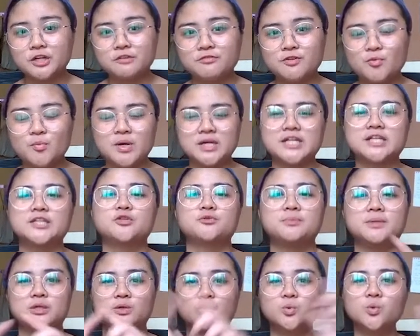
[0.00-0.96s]
if you want it to
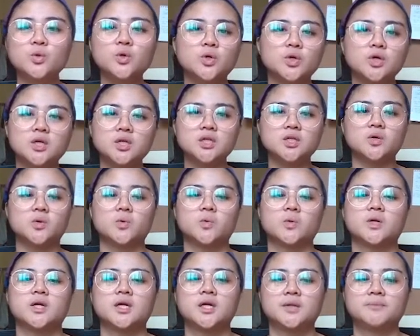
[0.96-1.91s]
be whole
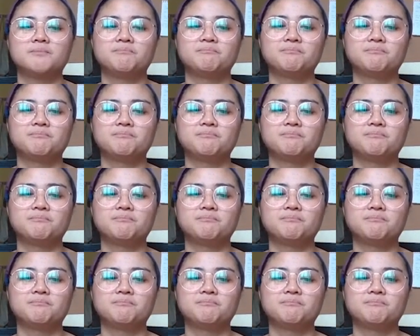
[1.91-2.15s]
or